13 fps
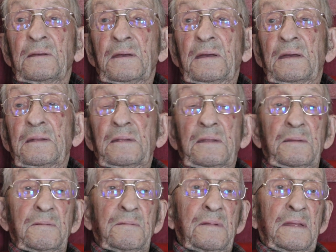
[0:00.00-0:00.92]
And
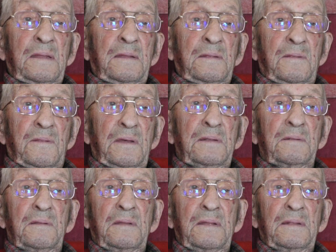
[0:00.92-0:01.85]

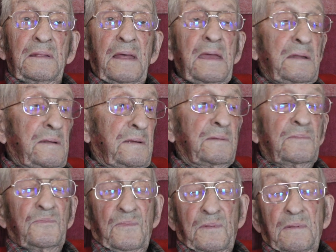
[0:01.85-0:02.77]
then
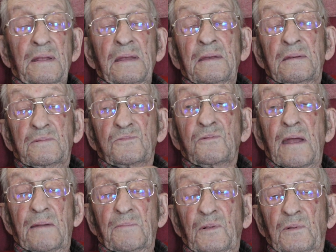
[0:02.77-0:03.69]
later,
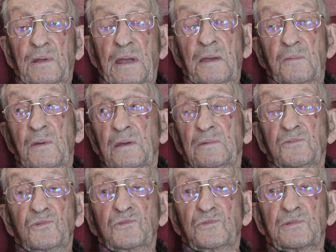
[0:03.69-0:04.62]
shrapnel came in,
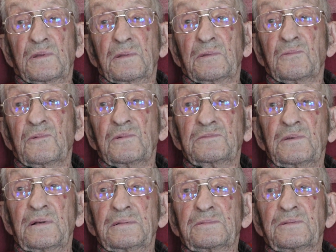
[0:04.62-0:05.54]
you see the
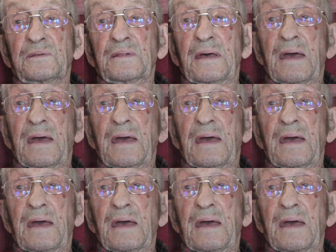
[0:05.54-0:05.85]
results of